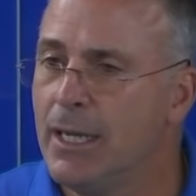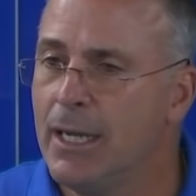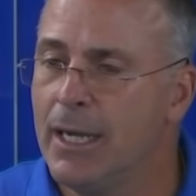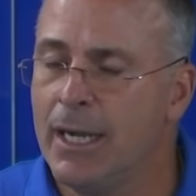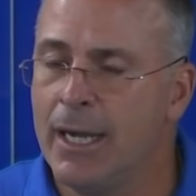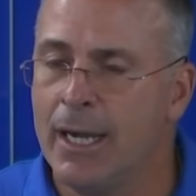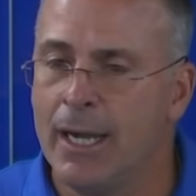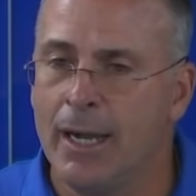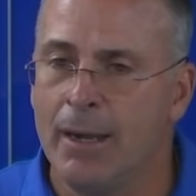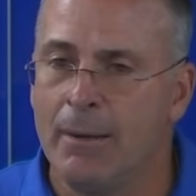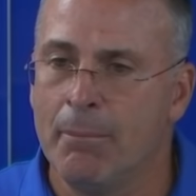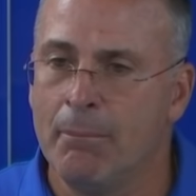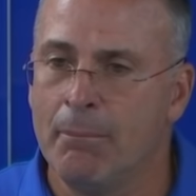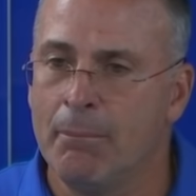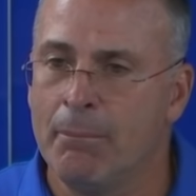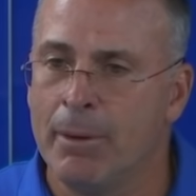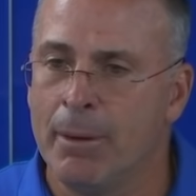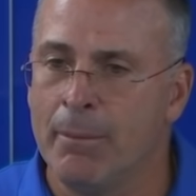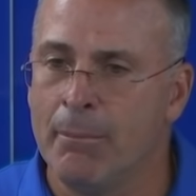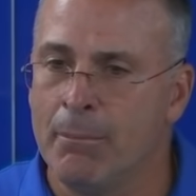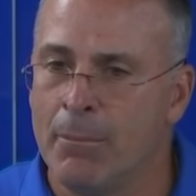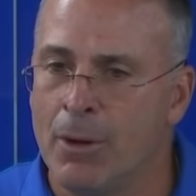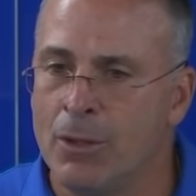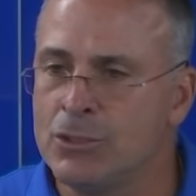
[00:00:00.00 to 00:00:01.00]
Um,
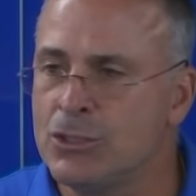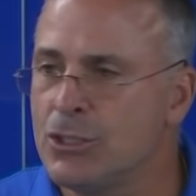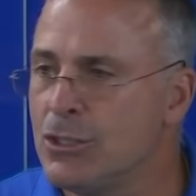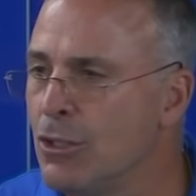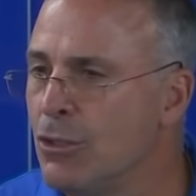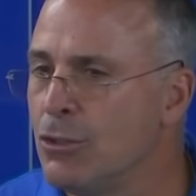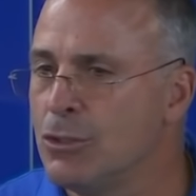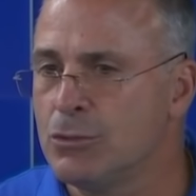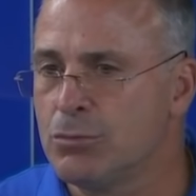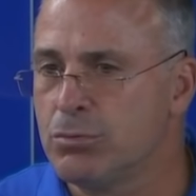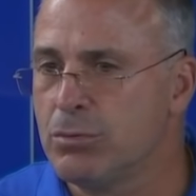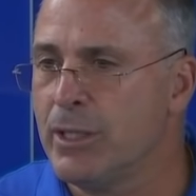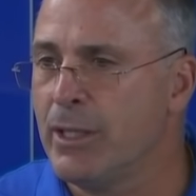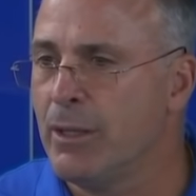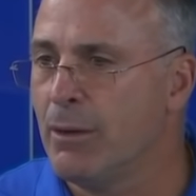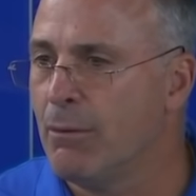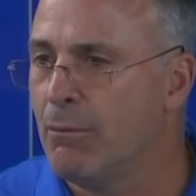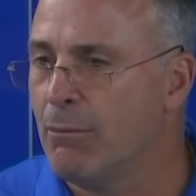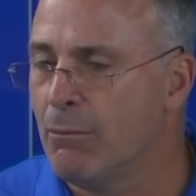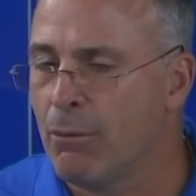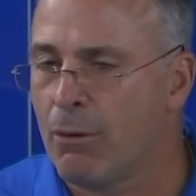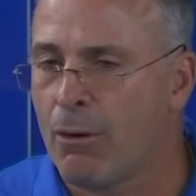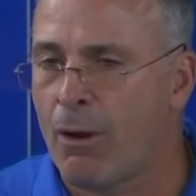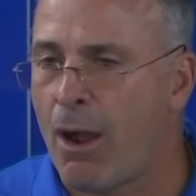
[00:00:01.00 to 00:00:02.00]
but most of those, you know,
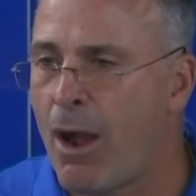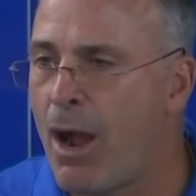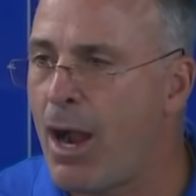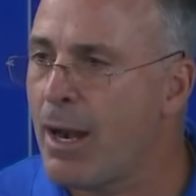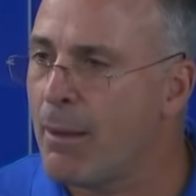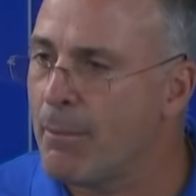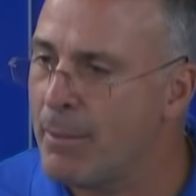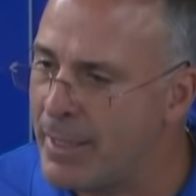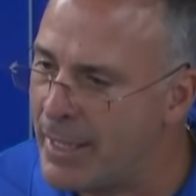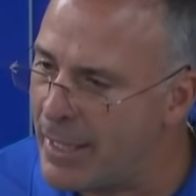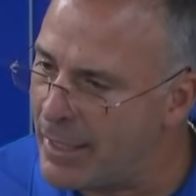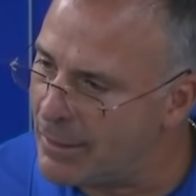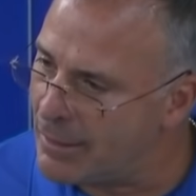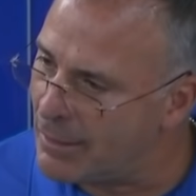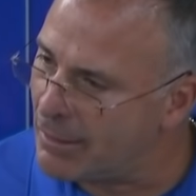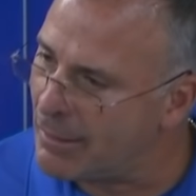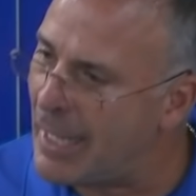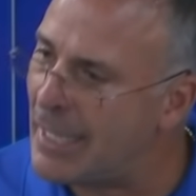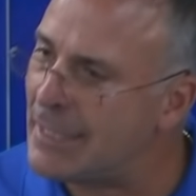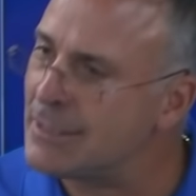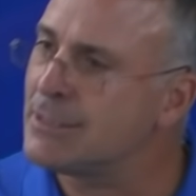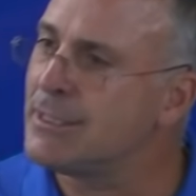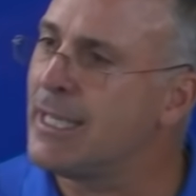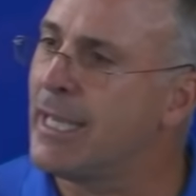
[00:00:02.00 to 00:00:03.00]
we're on him. And then at the
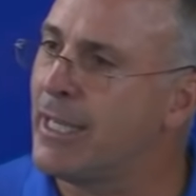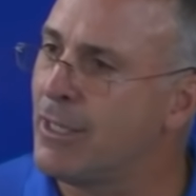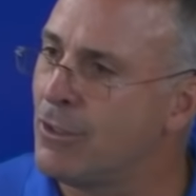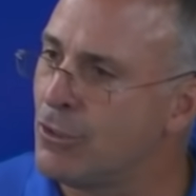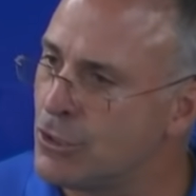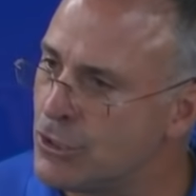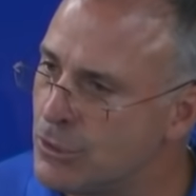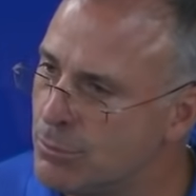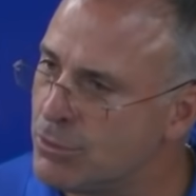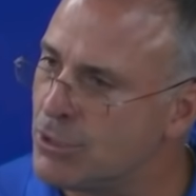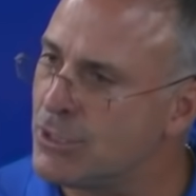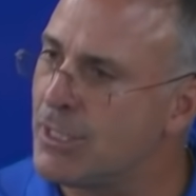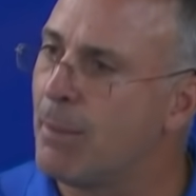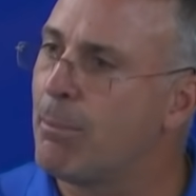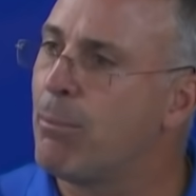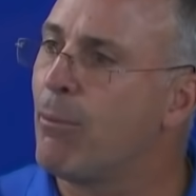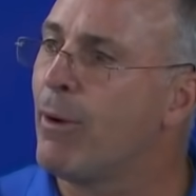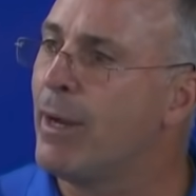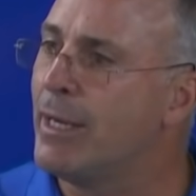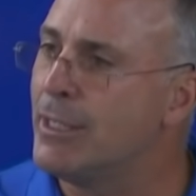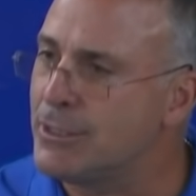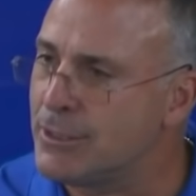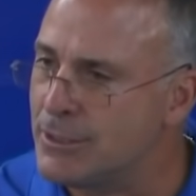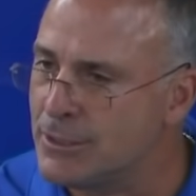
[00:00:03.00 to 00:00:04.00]
last second, there's some
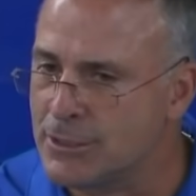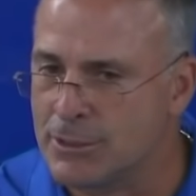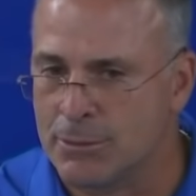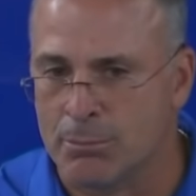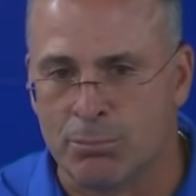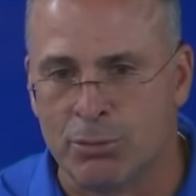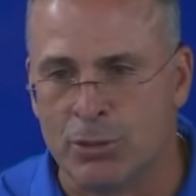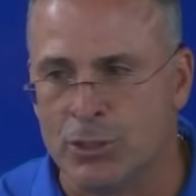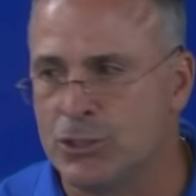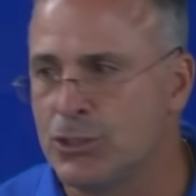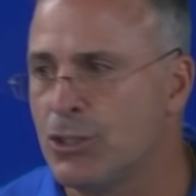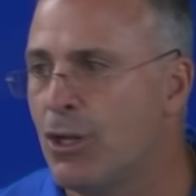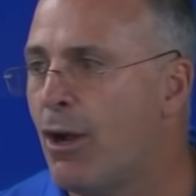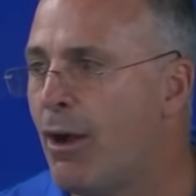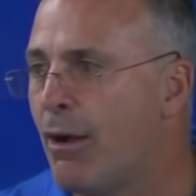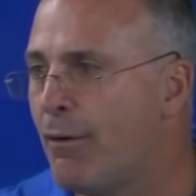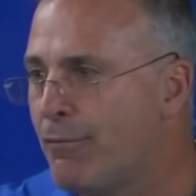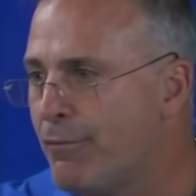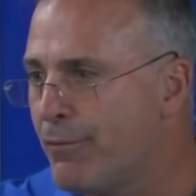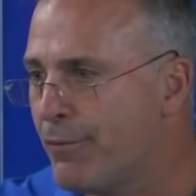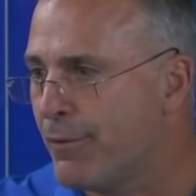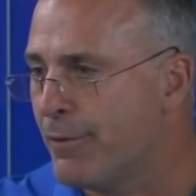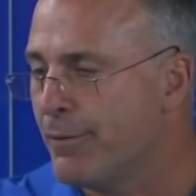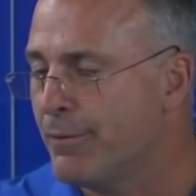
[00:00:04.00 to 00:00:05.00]
separations, some push
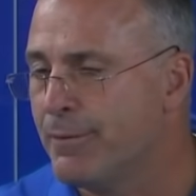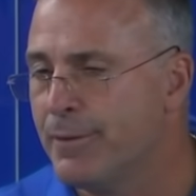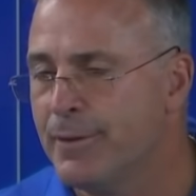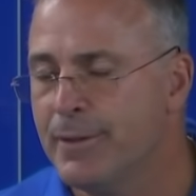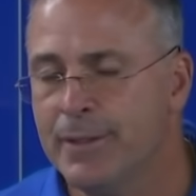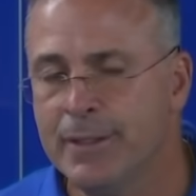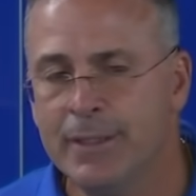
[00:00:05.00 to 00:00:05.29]
offs, and